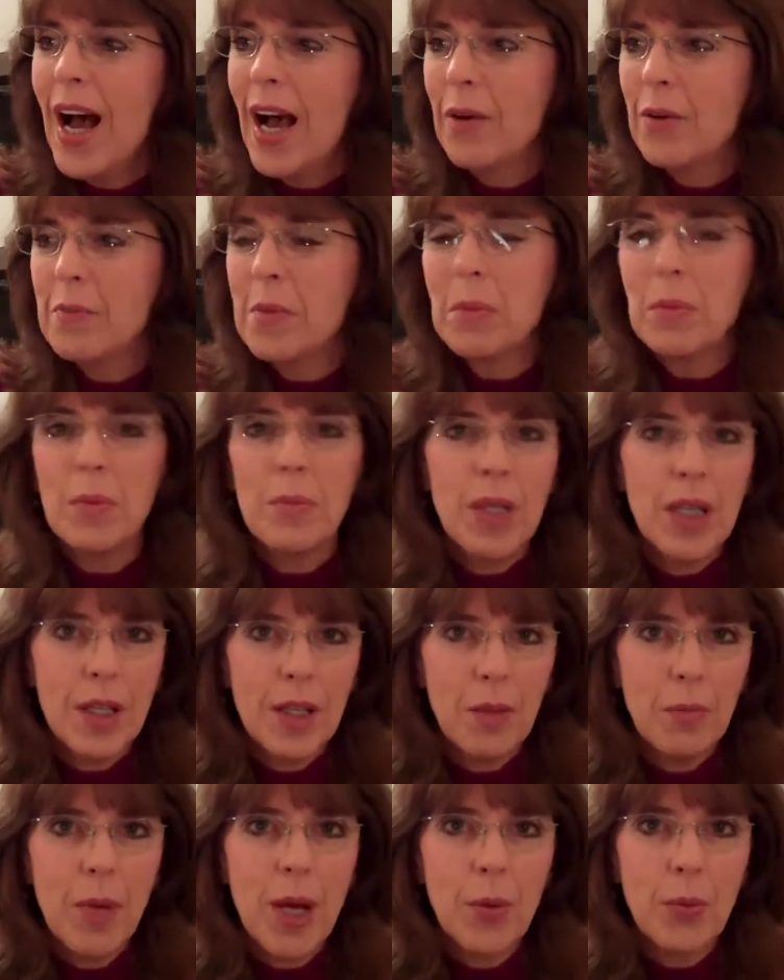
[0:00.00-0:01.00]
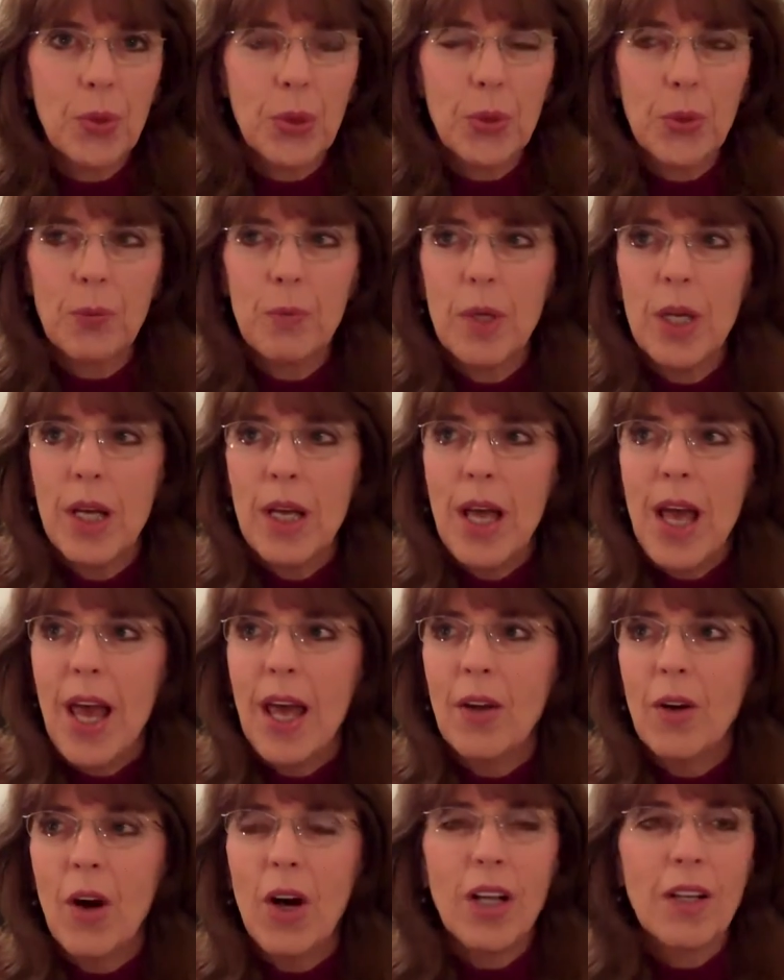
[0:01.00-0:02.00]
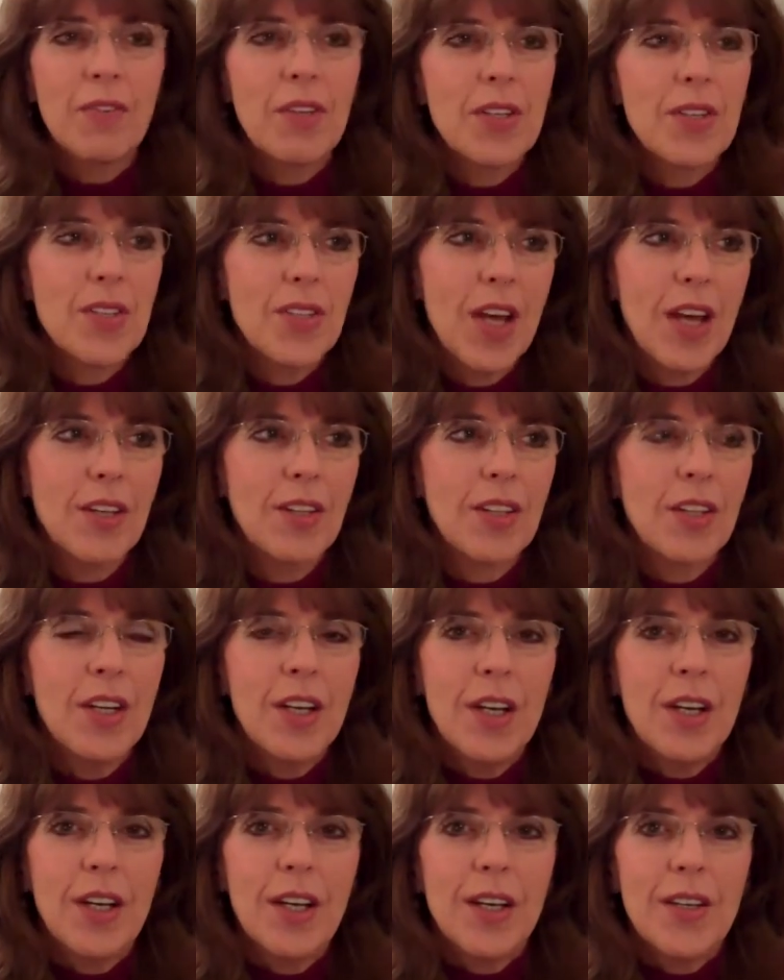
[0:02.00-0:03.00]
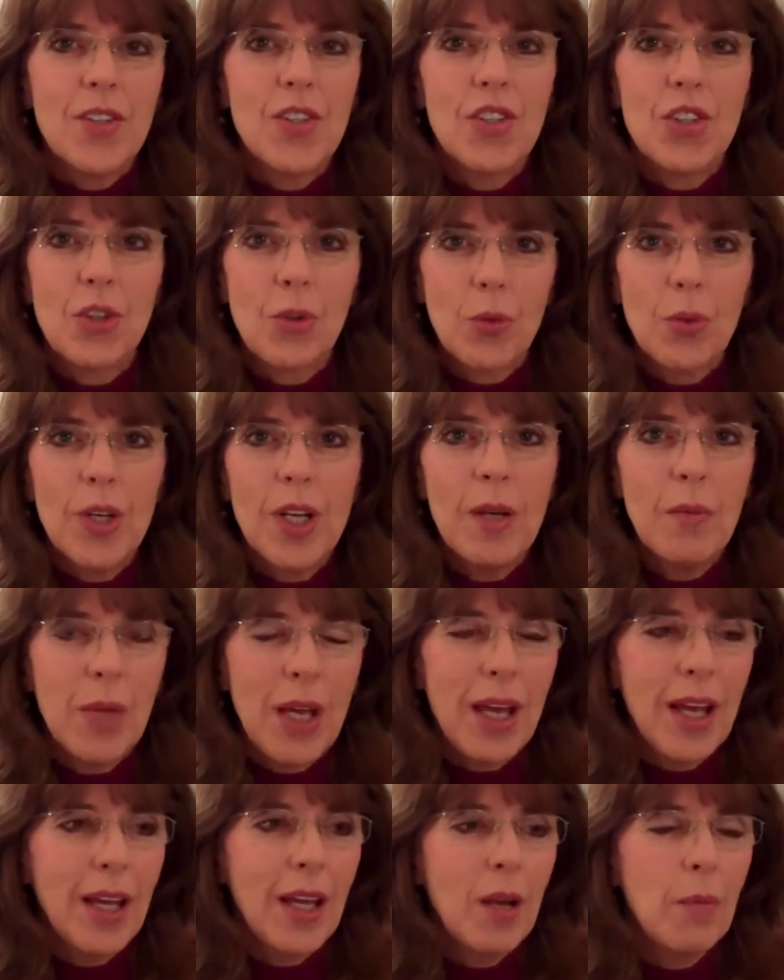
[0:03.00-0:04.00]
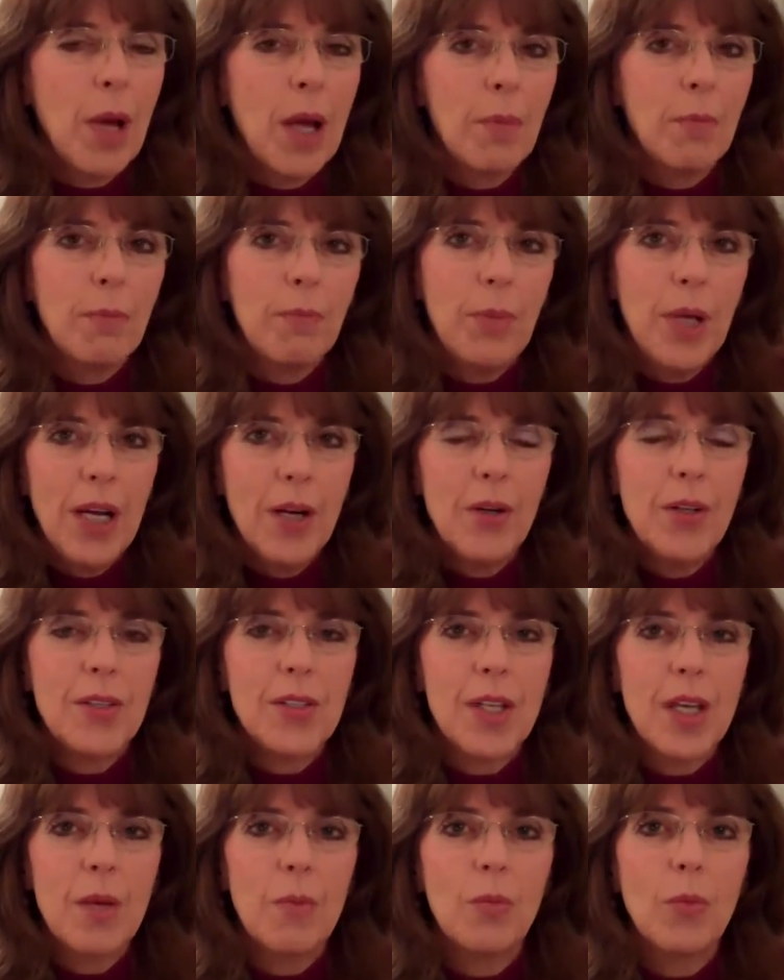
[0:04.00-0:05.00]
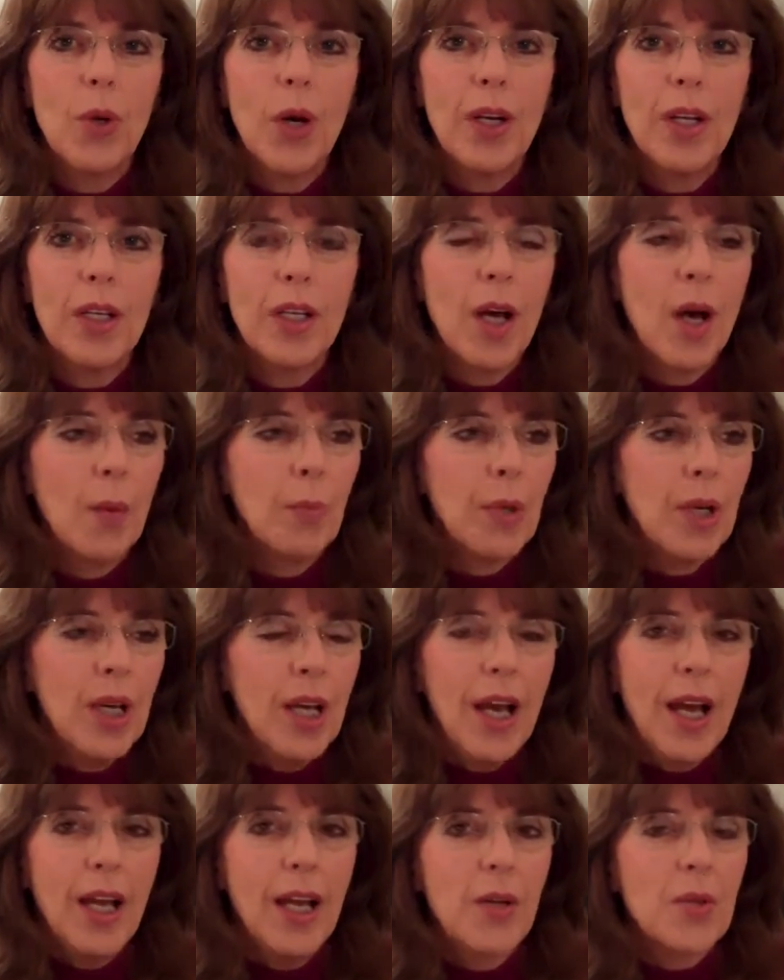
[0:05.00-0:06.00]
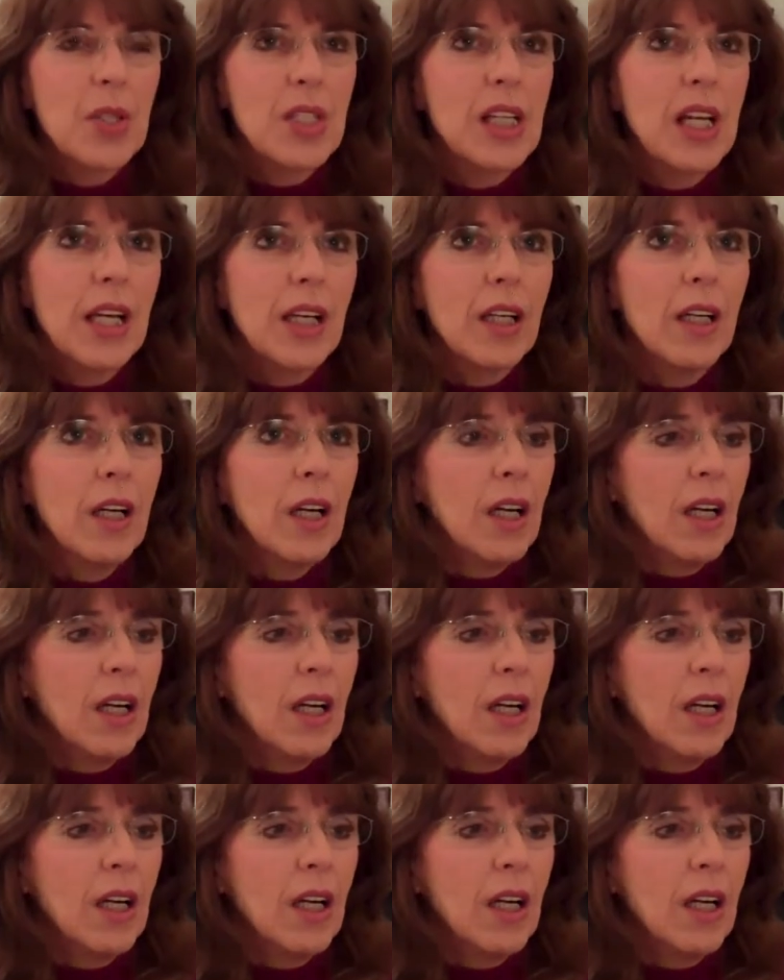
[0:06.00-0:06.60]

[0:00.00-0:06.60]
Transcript: I remember being in my room, and all of a sudden, screaming, and my parents came running up, and I was like,